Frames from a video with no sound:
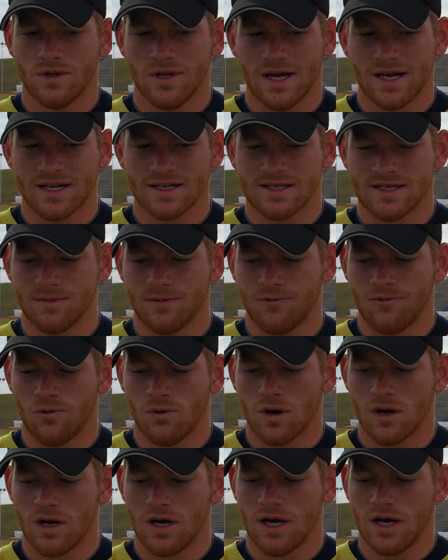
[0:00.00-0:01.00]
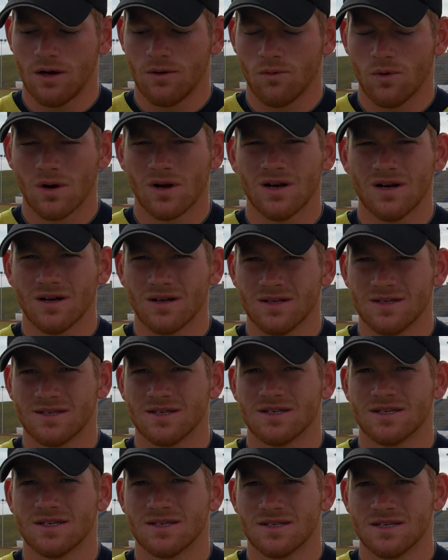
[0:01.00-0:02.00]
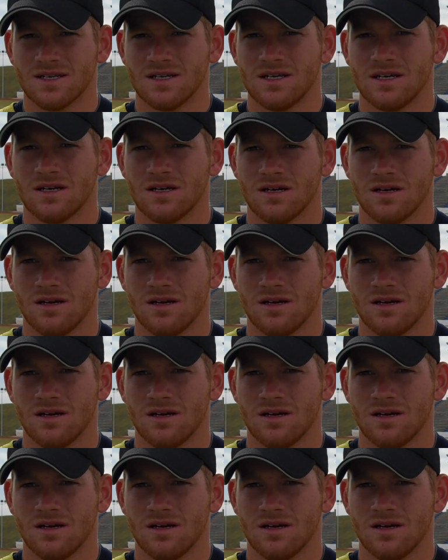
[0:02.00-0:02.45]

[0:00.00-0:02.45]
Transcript: Like I said before, working on consistency.